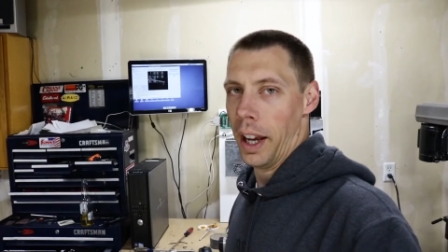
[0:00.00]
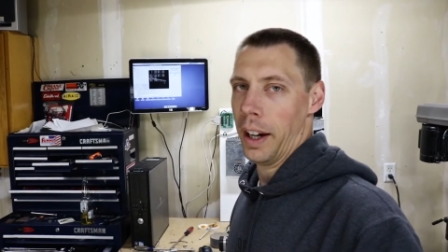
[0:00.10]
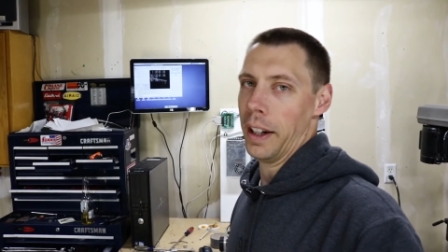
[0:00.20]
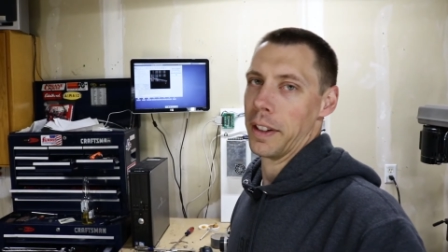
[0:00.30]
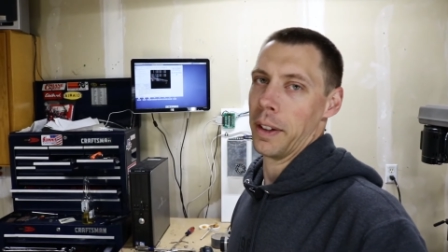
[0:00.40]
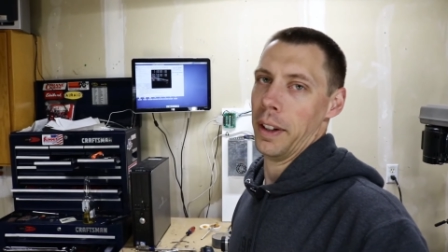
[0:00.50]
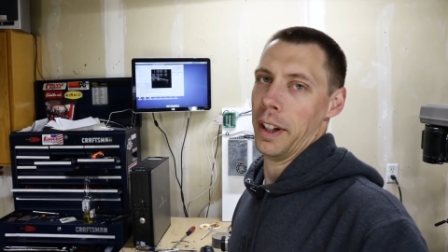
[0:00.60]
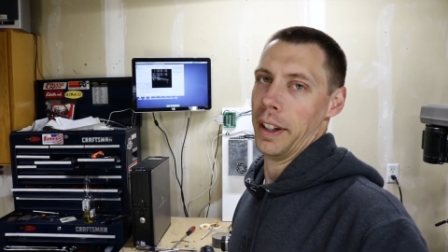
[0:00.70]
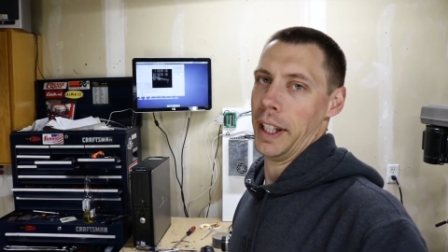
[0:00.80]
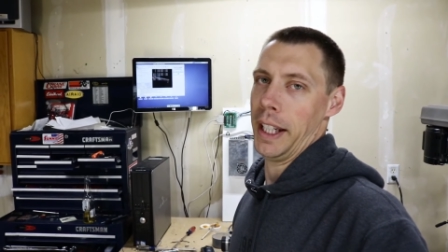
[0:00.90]
All right, so
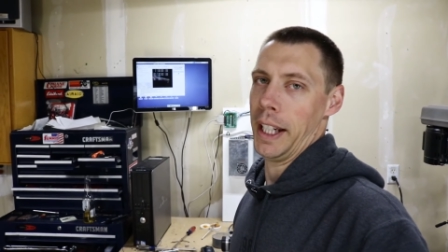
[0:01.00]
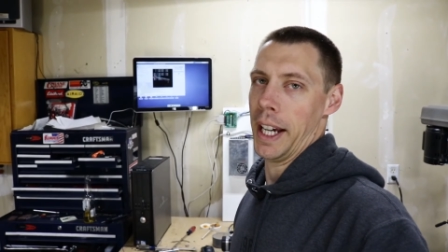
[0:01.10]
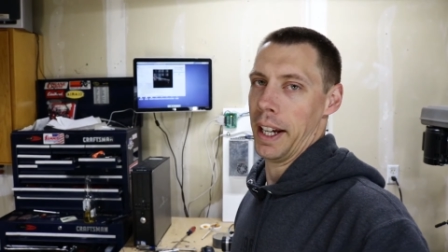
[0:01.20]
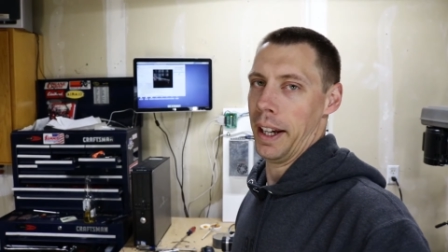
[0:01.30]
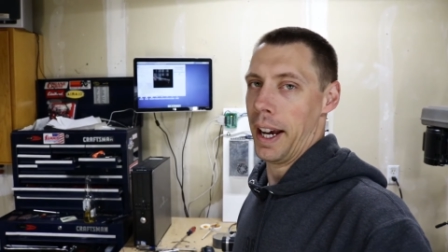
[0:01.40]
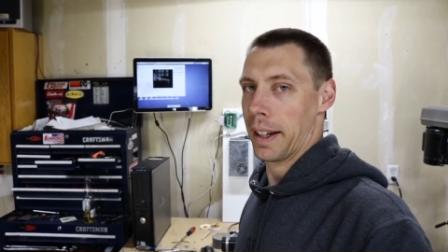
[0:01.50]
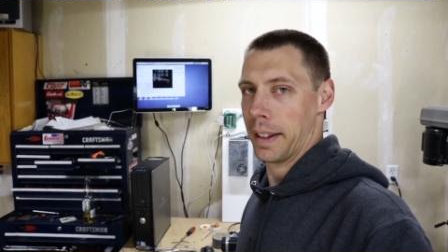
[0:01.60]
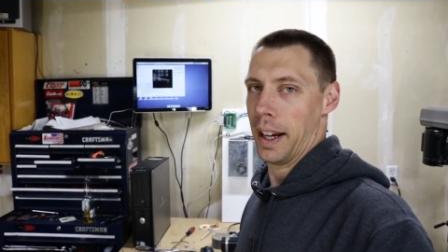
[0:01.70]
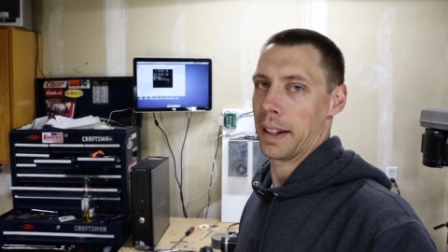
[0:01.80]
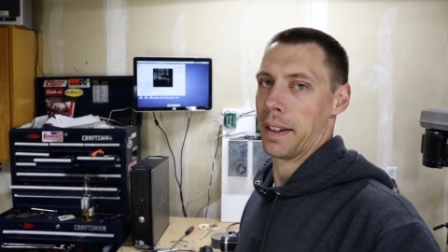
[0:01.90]
on the uh,
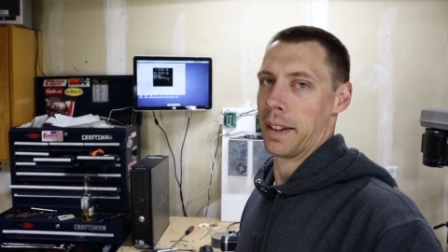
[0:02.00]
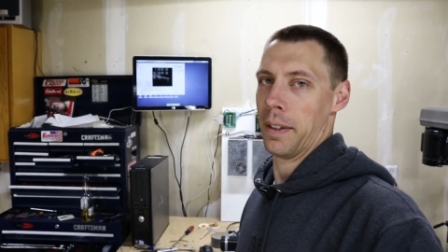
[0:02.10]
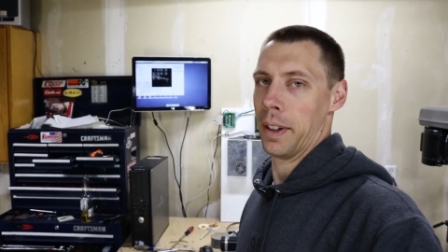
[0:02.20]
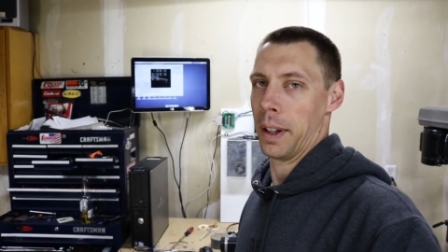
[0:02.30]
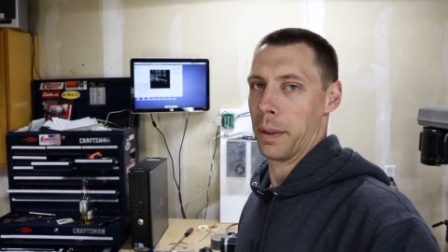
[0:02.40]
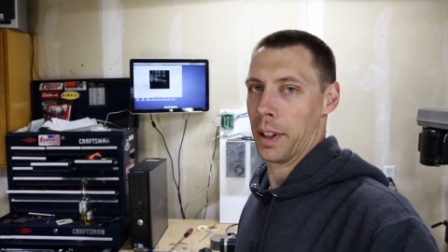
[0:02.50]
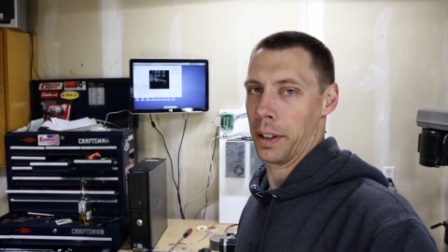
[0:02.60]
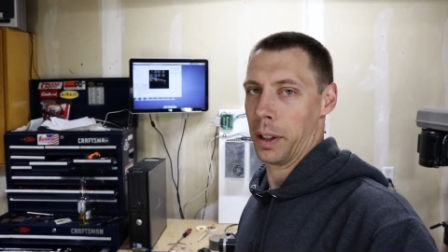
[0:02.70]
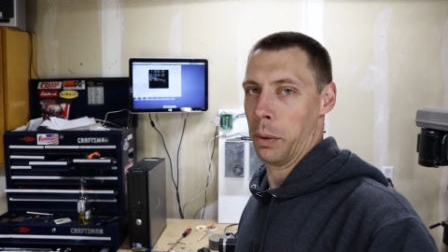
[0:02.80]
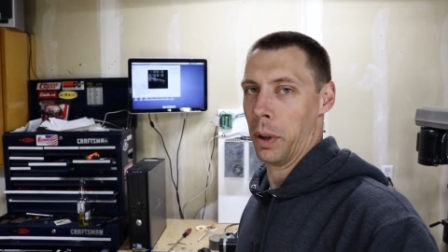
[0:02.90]
x-axis, everything was
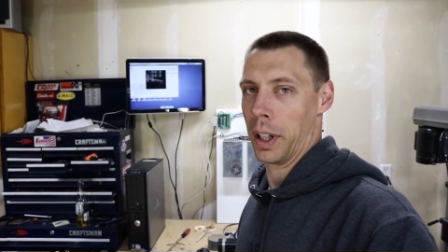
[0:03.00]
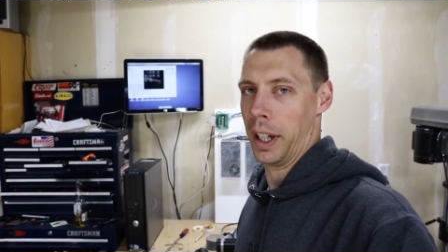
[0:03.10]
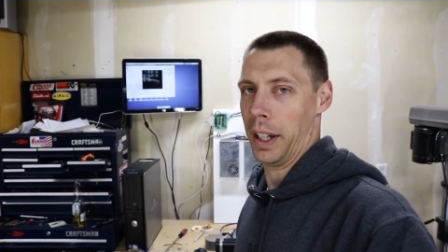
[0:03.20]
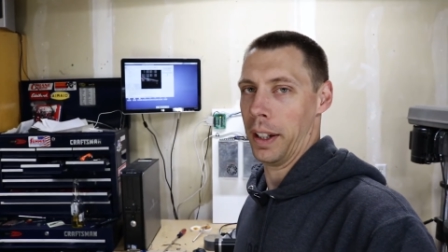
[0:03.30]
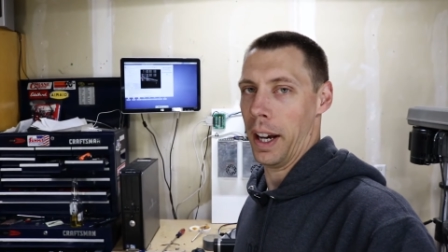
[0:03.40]
already working.